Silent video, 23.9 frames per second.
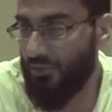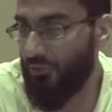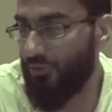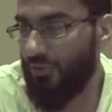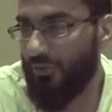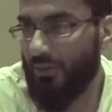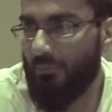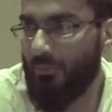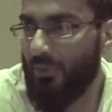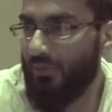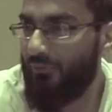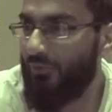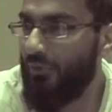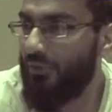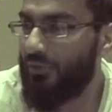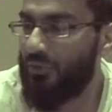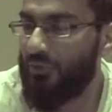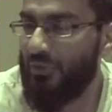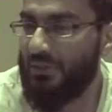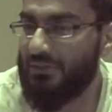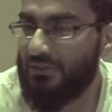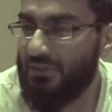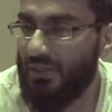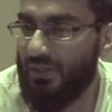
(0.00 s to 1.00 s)
allured, I mean, if you look
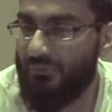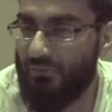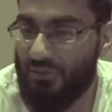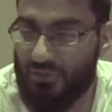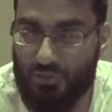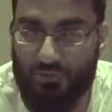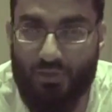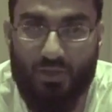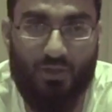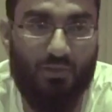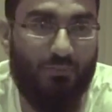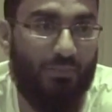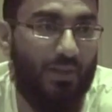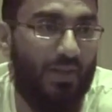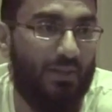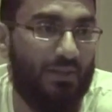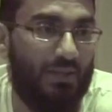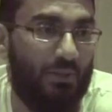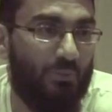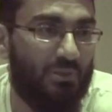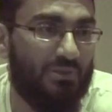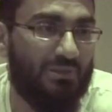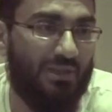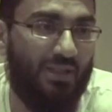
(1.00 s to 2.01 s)
to his life as a great
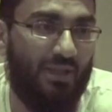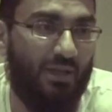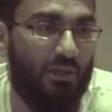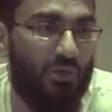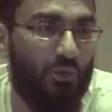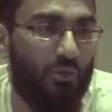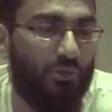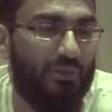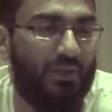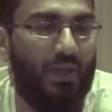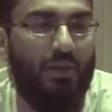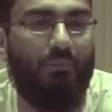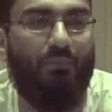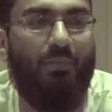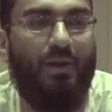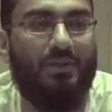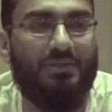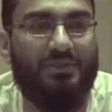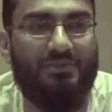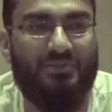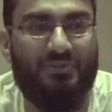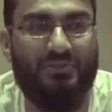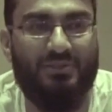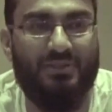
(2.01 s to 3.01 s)
companion, he wasn't allured that
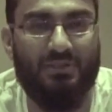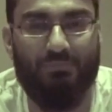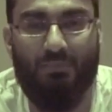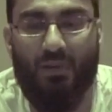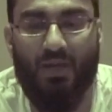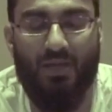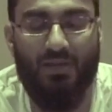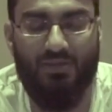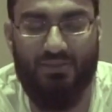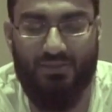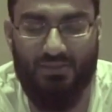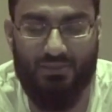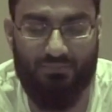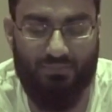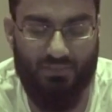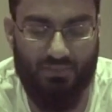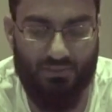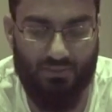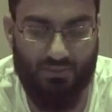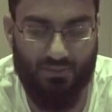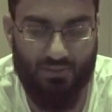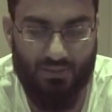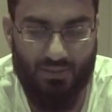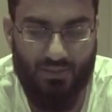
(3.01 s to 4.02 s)
much, it's just his piety
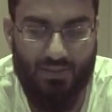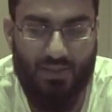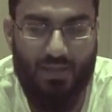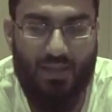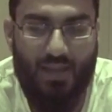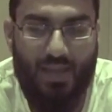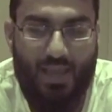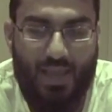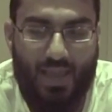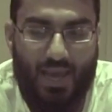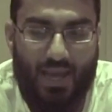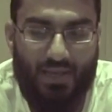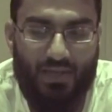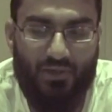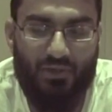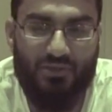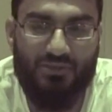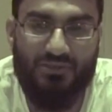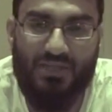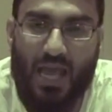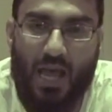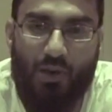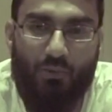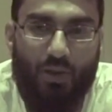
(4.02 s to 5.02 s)
speaking. And he
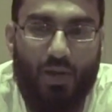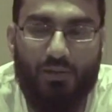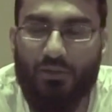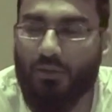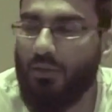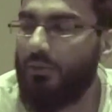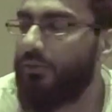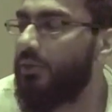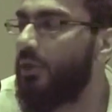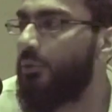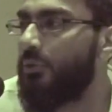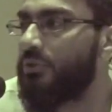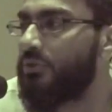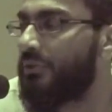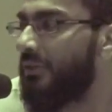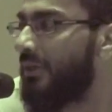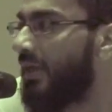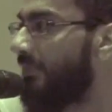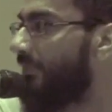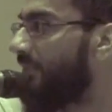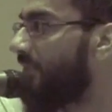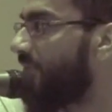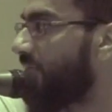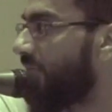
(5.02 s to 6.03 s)
goes, "Now I don't know what's going
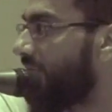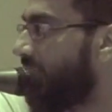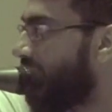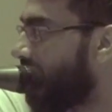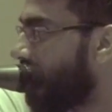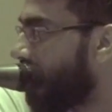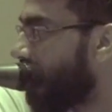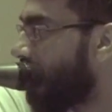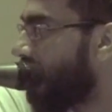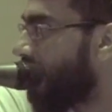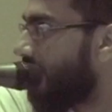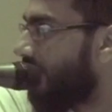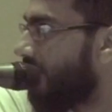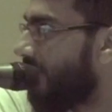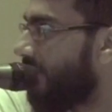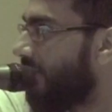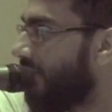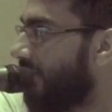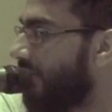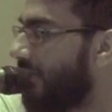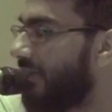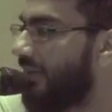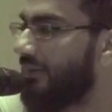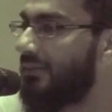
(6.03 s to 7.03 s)
to happen to me.
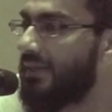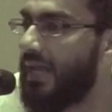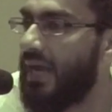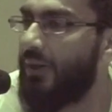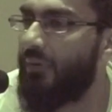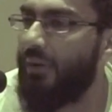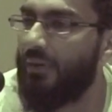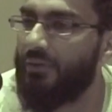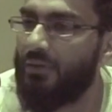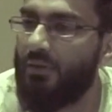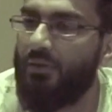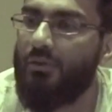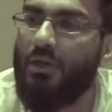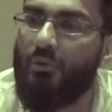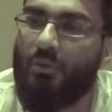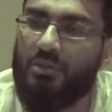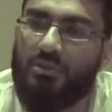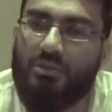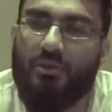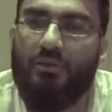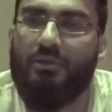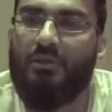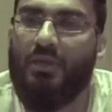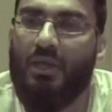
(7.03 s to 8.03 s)
Now I don't know
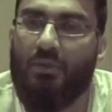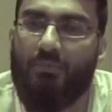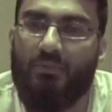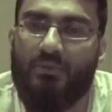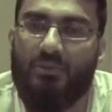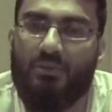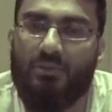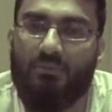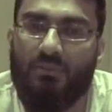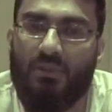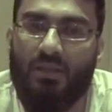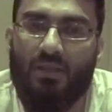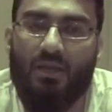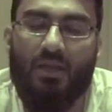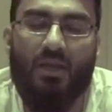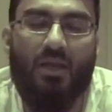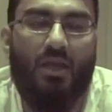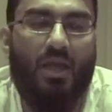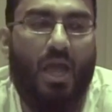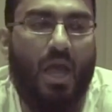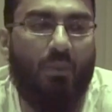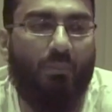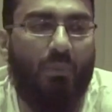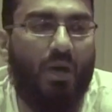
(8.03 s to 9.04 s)
what's going to happen to me.
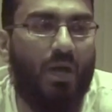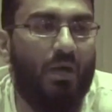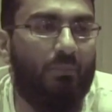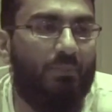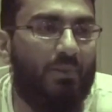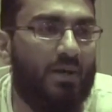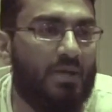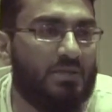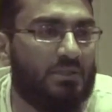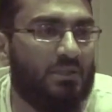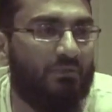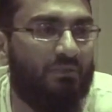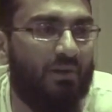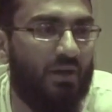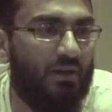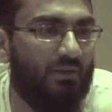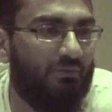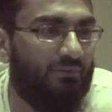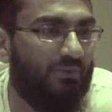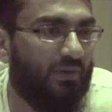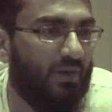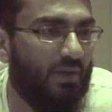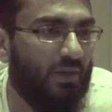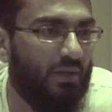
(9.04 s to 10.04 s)
Am I a person of
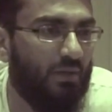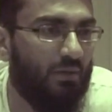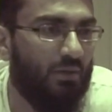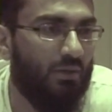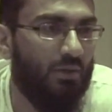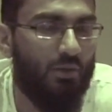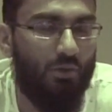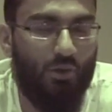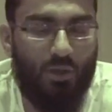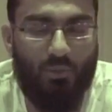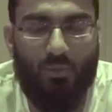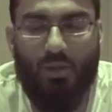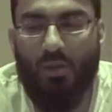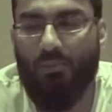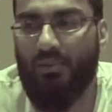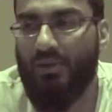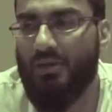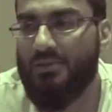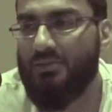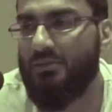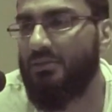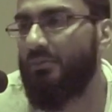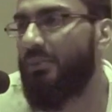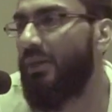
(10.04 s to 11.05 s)
hellfire, or am I a
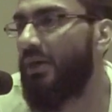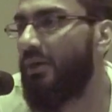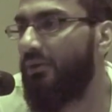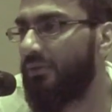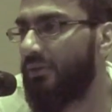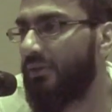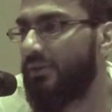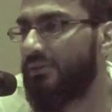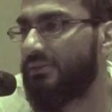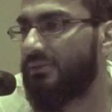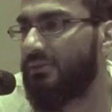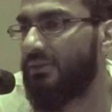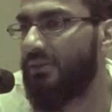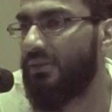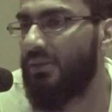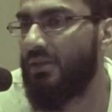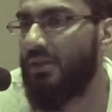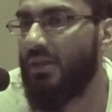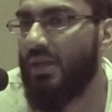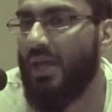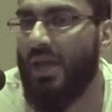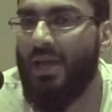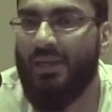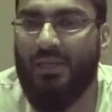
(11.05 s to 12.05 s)
person of paradise?"
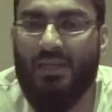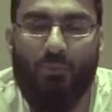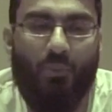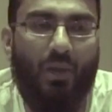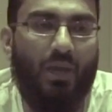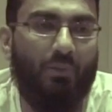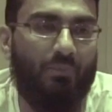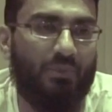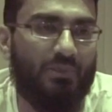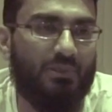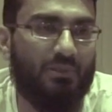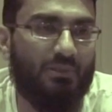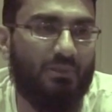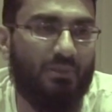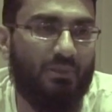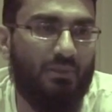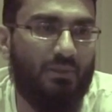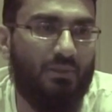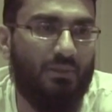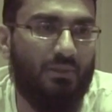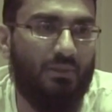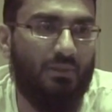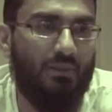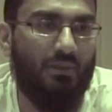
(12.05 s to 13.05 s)
And he wept
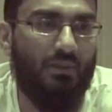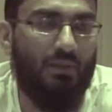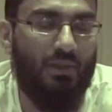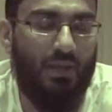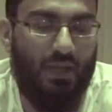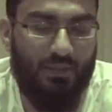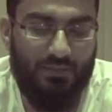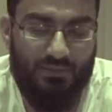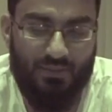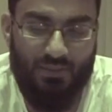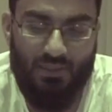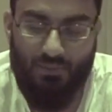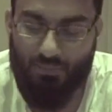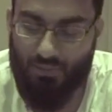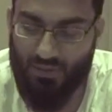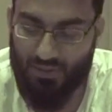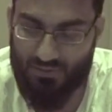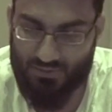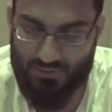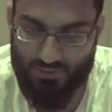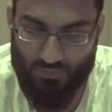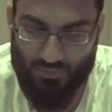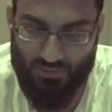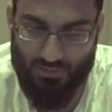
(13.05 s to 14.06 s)
until he
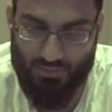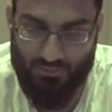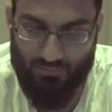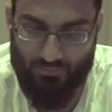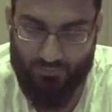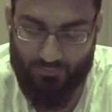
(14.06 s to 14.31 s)
passed away.